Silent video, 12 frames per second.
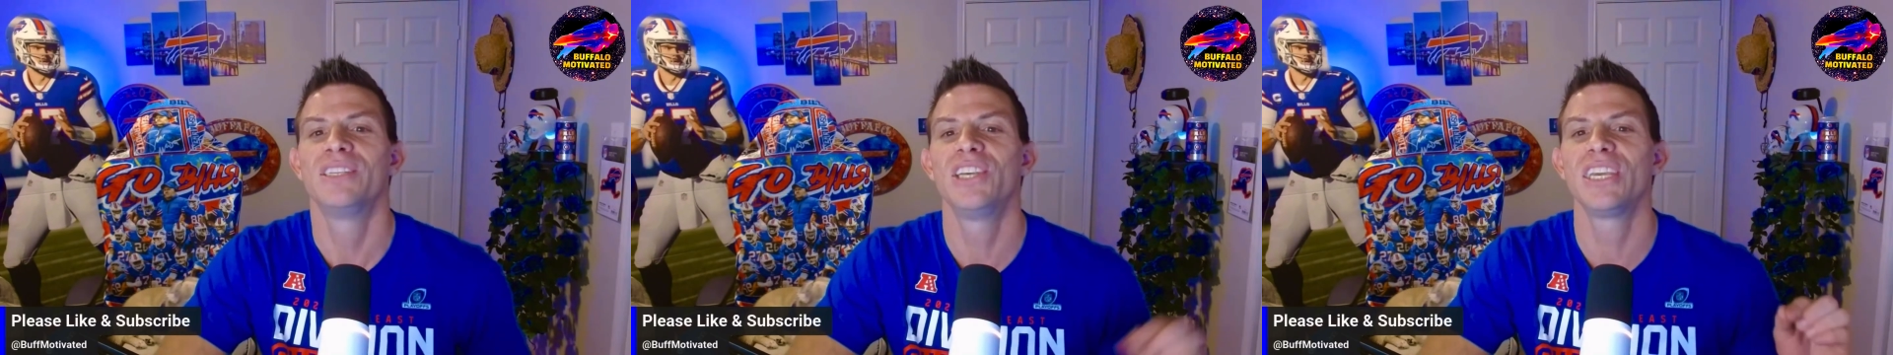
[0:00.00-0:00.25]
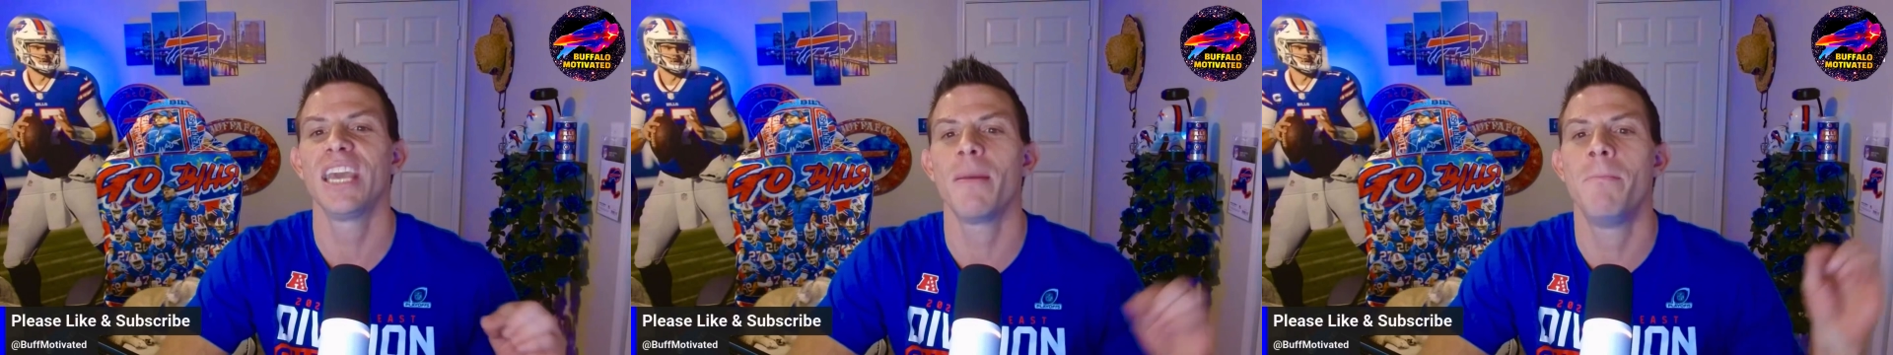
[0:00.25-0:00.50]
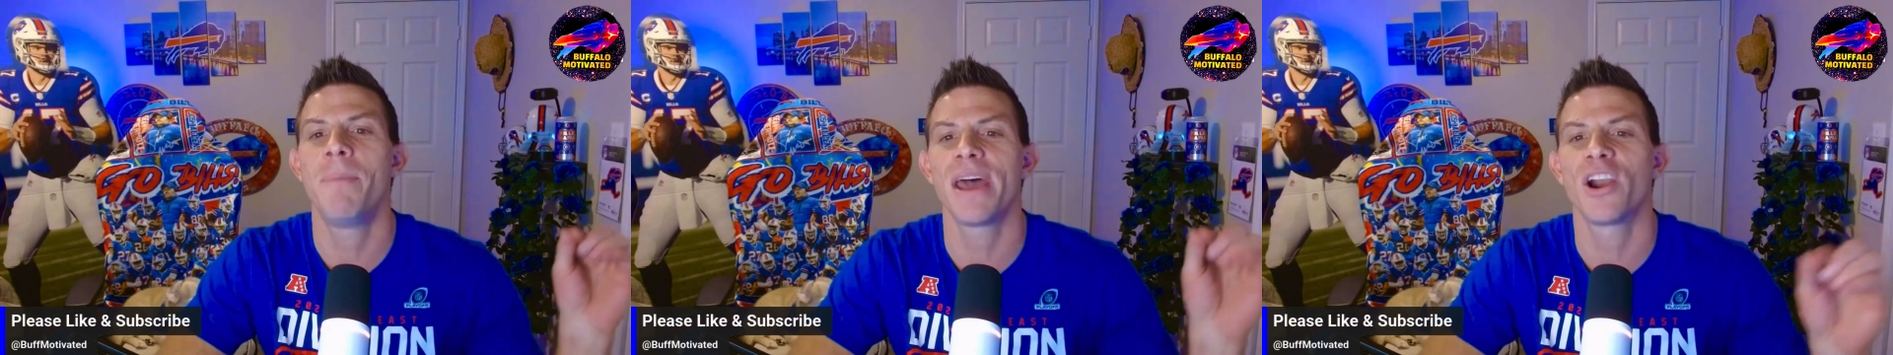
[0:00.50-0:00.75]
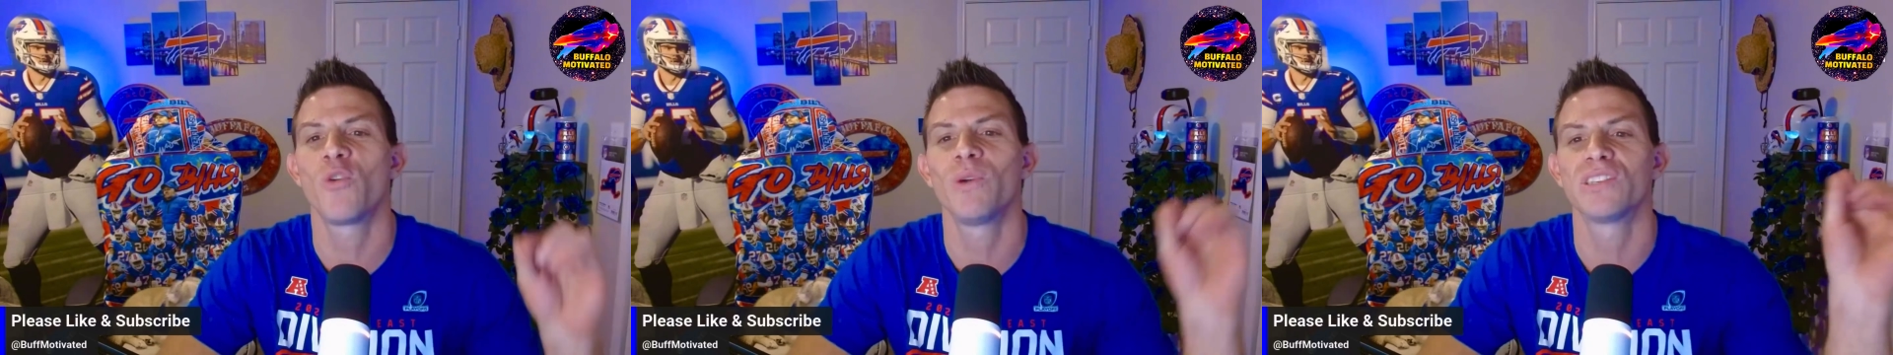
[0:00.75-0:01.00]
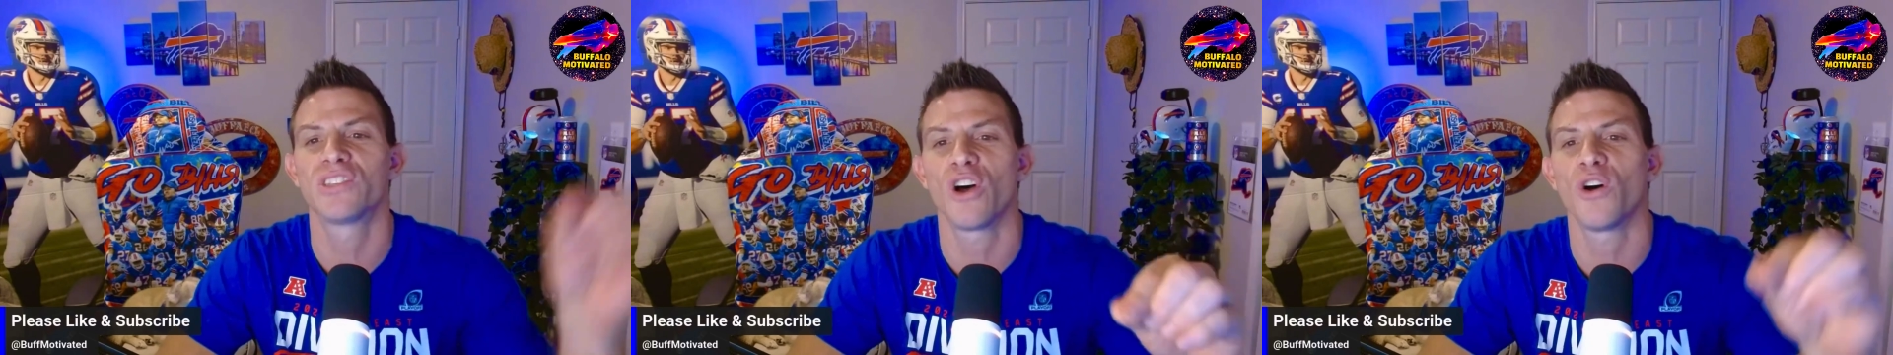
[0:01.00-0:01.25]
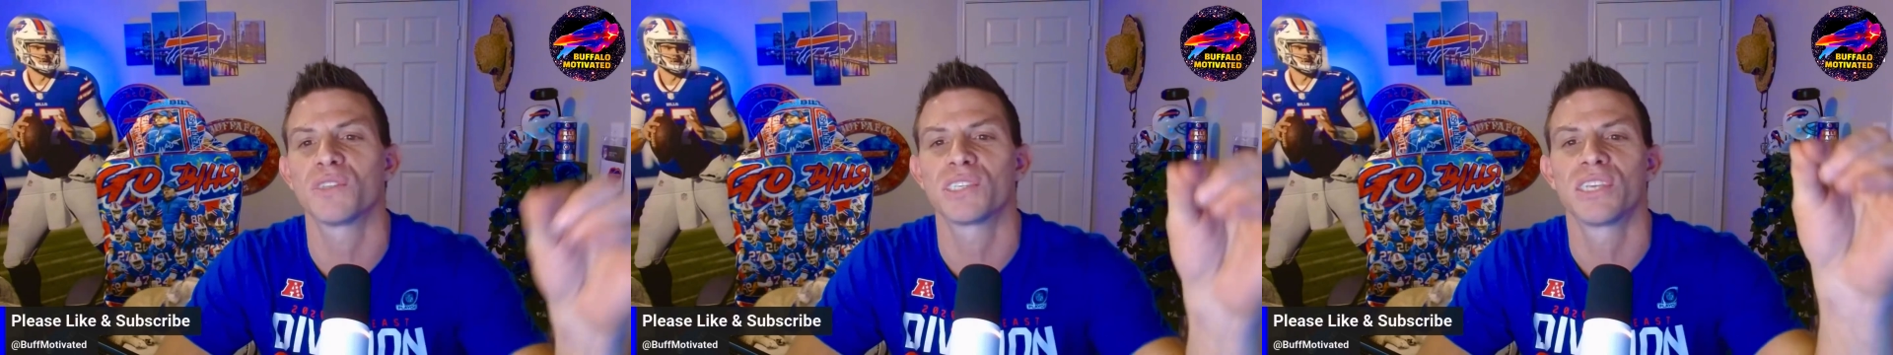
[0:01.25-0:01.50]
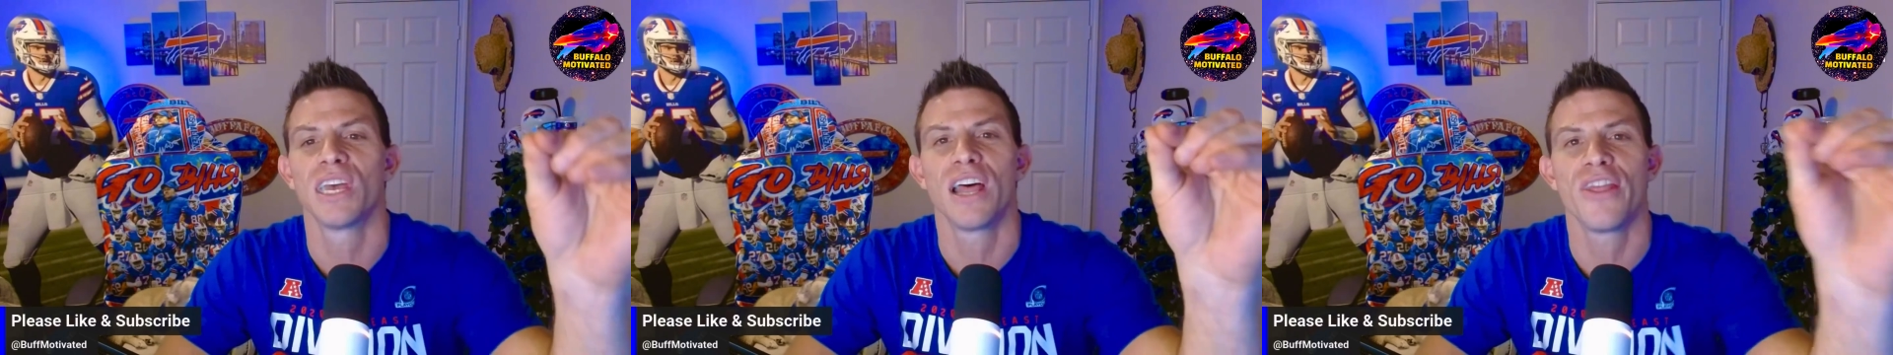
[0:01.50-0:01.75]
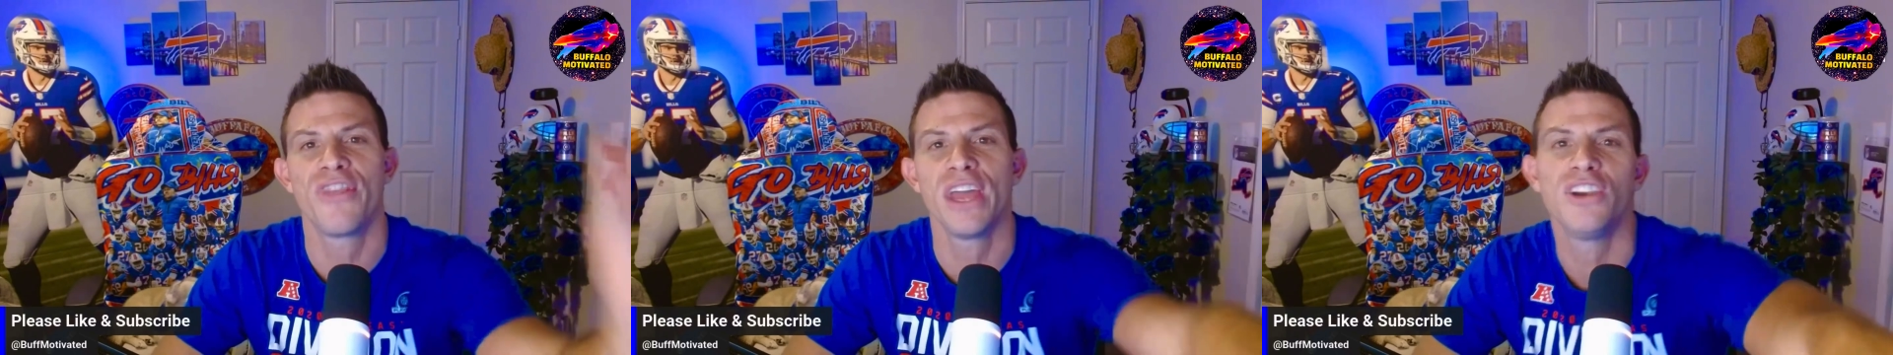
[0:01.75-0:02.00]
to get better results
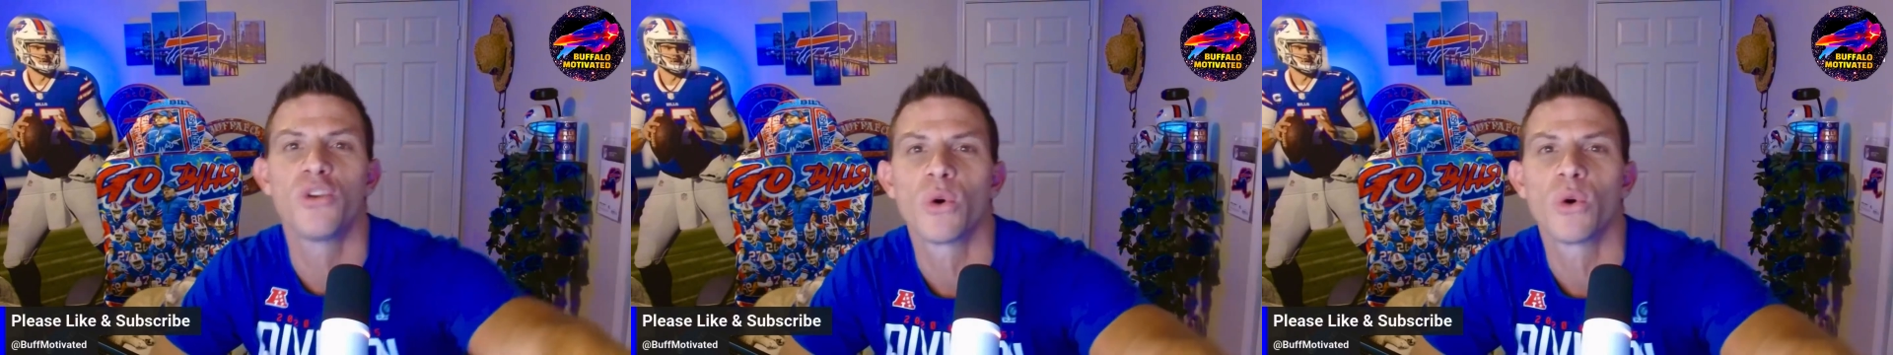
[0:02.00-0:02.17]
than